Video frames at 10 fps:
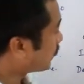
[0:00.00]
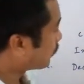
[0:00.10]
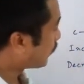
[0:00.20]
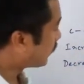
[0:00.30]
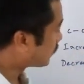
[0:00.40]
as
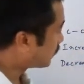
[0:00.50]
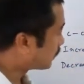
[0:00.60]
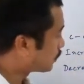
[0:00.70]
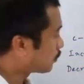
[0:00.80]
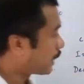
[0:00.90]
well as
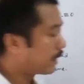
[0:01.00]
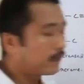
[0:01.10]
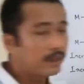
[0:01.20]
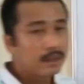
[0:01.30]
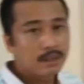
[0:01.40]
this pi
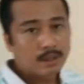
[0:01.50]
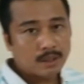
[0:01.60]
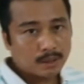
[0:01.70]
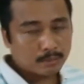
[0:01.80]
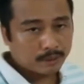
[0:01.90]

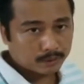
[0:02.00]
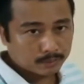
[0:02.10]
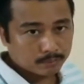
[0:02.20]
back